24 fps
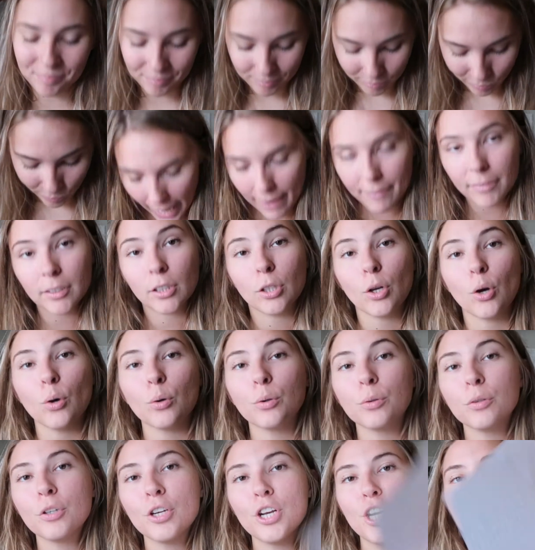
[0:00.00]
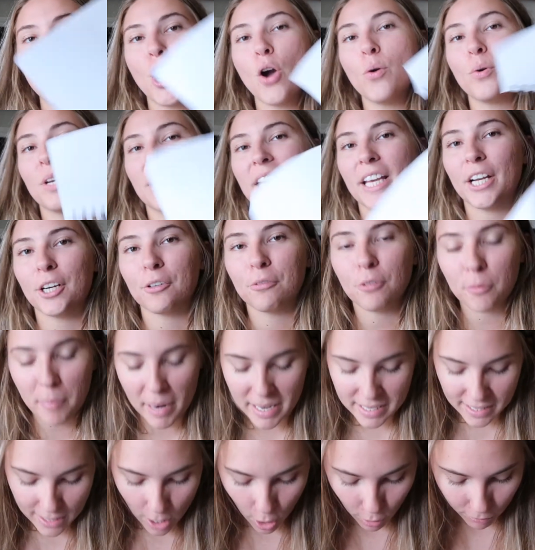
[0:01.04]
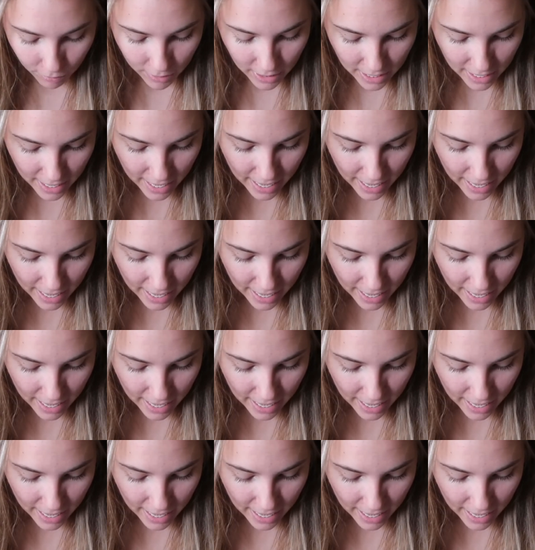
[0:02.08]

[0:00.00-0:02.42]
I have a little note here for myself.